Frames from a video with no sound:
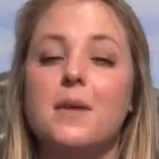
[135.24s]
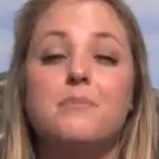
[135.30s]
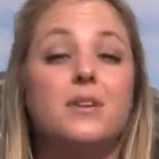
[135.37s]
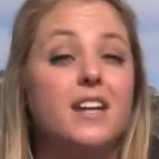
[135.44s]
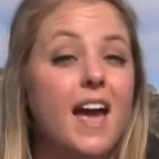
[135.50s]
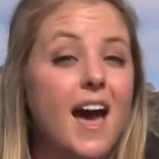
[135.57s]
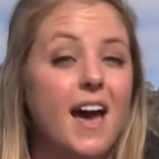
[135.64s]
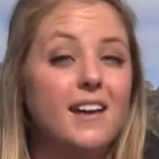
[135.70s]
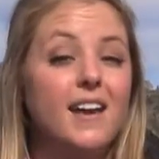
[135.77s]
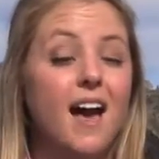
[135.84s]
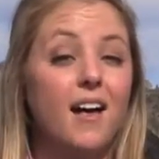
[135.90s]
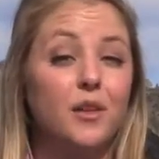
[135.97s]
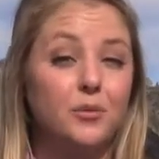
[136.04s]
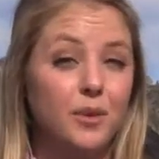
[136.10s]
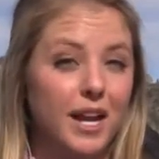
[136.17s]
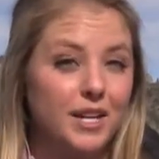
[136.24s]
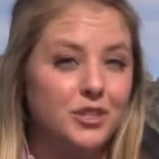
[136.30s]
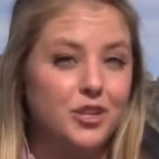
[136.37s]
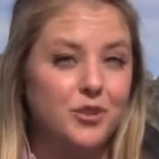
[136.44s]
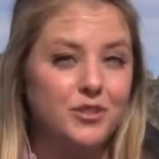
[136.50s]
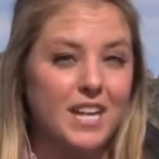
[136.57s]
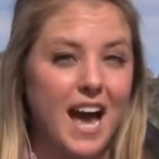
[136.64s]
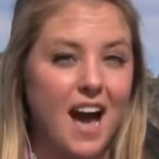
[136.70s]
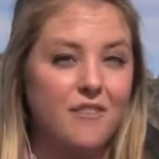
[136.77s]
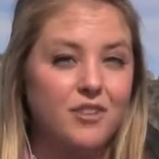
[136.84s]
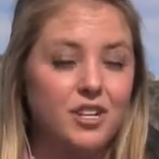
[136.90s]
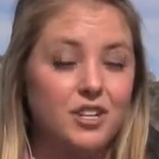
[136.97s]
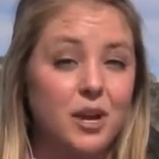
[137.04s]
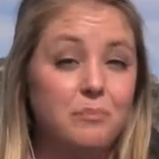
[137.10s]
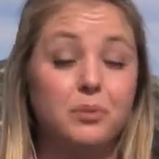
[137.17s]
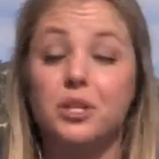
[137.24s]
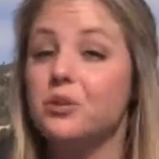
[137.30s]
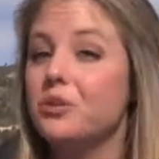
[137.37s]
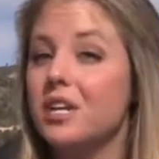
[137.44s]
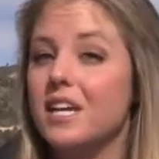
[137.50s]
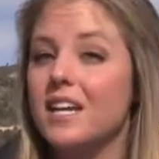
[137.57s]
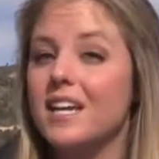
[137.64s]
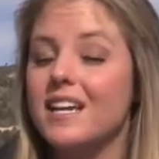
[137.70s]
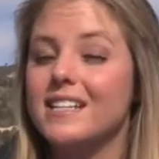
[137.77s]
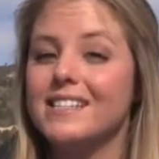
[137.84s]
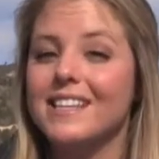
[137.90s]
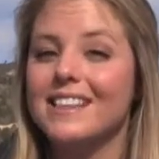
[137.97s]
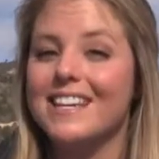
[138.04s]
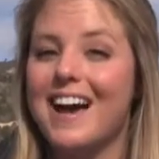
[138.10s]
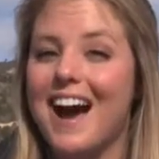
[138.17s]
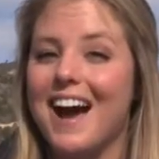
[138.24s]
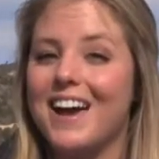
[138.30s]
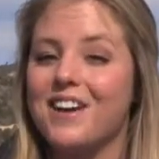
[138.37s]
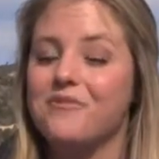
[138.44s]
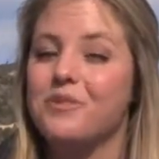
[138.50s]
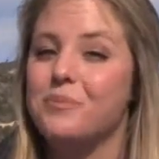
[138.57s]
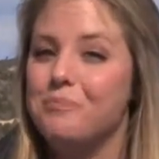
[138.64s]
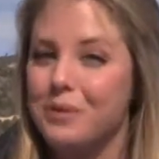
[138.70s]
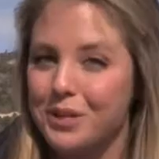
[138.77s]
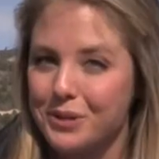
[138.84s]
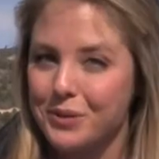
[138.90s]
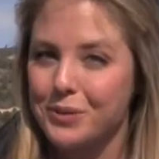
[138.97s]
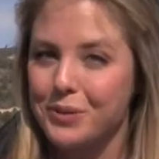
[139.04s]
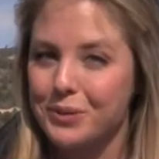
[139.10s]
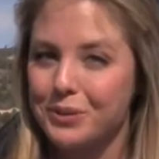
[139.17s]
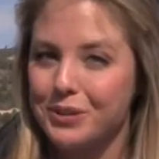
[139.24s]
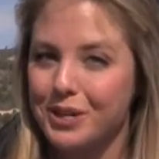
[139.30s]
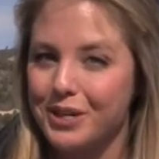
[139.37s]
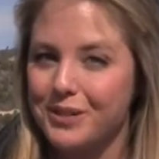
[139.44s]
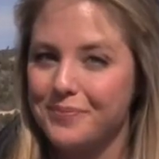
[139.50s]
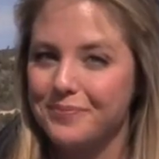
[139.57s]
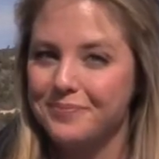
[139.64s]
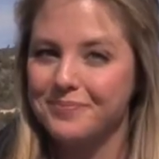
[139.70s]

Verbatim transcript: But at El Rancho Tavern, beauty is in the eye of the beer holder.